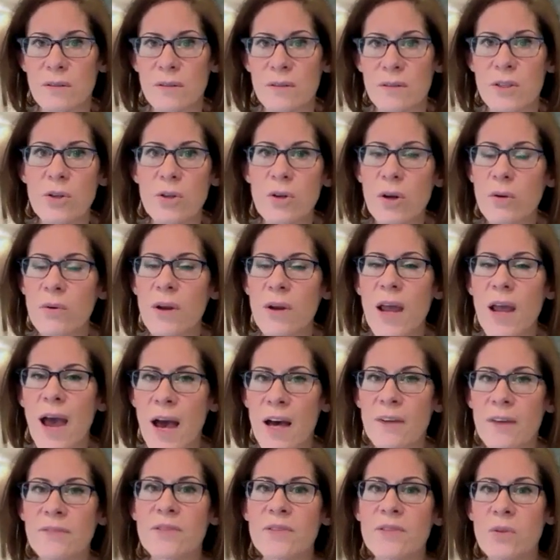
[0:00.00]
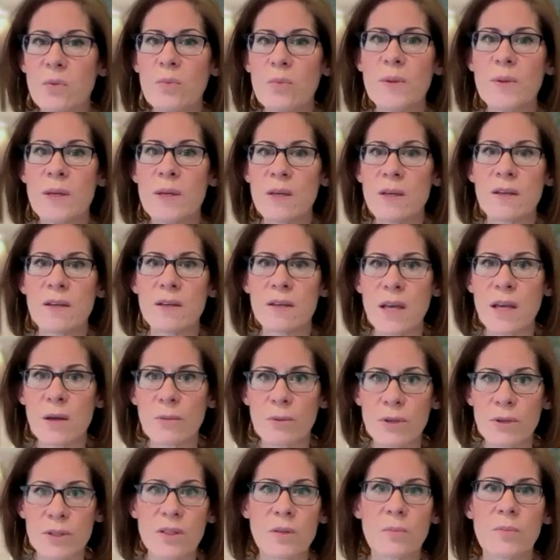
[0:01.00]
You don't have to be
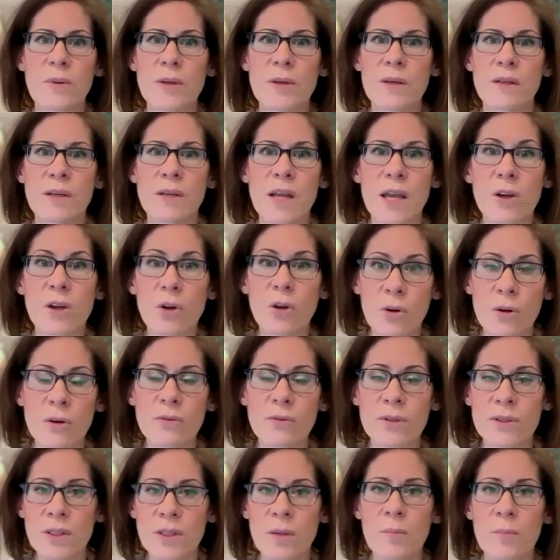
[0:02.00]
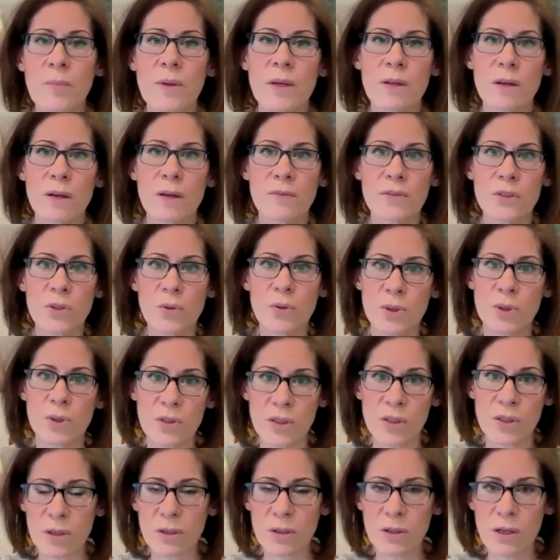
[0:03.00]
a current recipient of Social
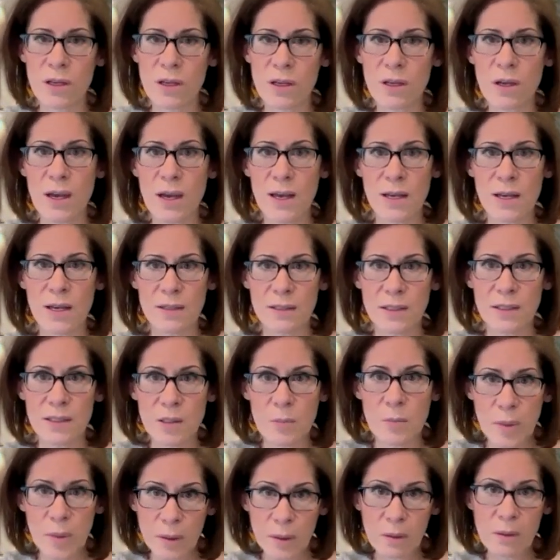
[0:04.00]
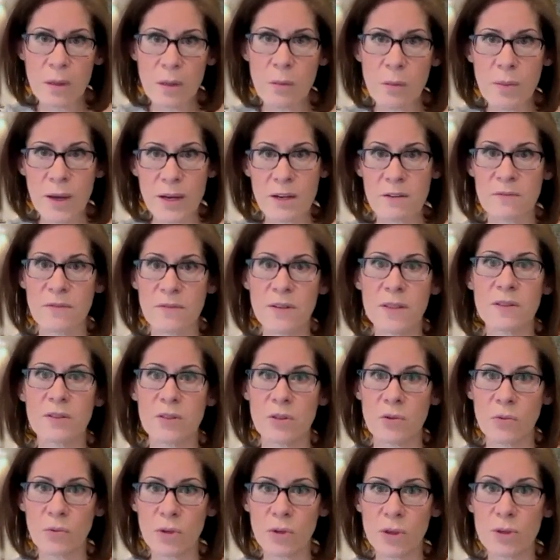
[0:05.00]
Security disability benefits
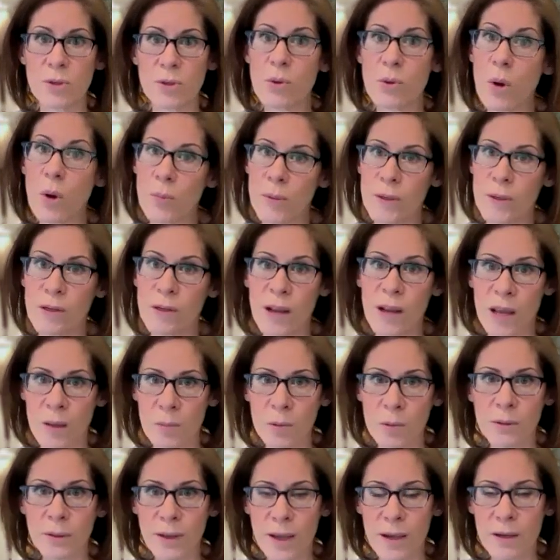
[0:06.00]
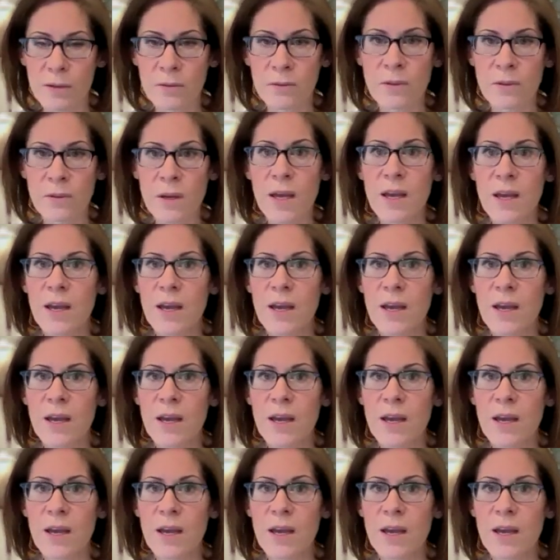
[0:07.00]
in order to open an ABLE account.